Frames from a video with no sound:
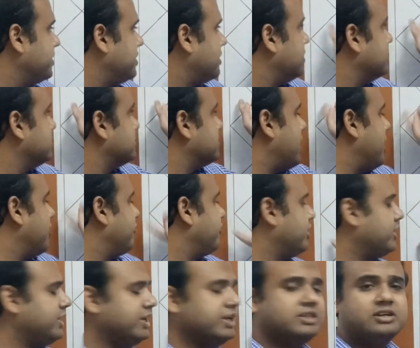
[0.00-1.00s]
is
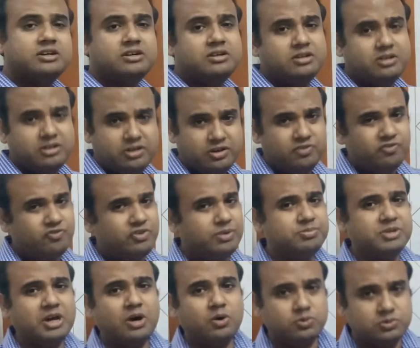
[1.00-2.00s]
affecting the 5th
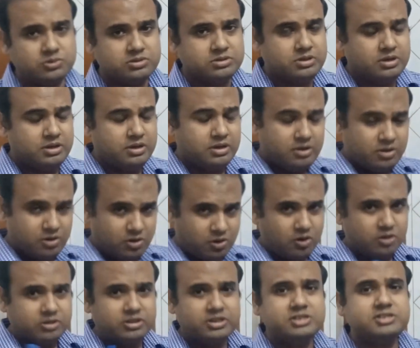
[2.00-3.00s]
house
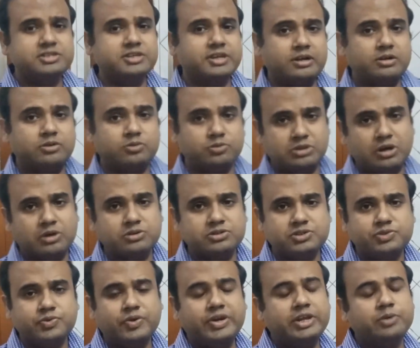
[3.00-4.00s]
on this year
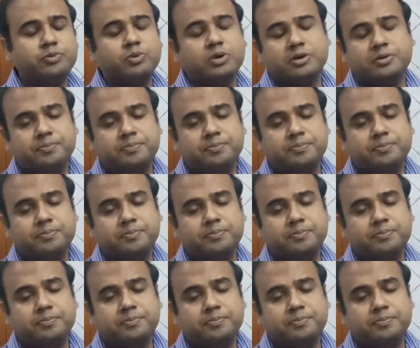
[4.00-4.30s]
2021.